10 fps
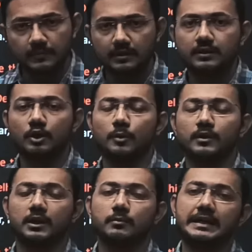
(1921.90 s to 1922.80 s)
ki hobo
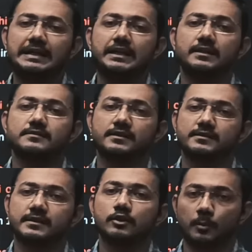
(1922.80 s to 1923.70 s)
lagibo Indian
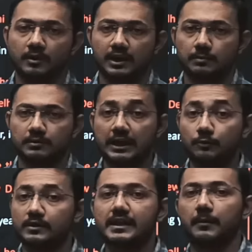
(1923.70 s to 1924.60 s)
citizen hobo lagibo. That
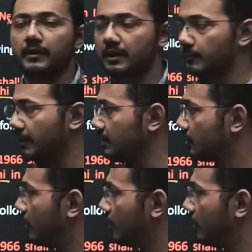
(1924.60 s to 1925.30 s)
was the amendment of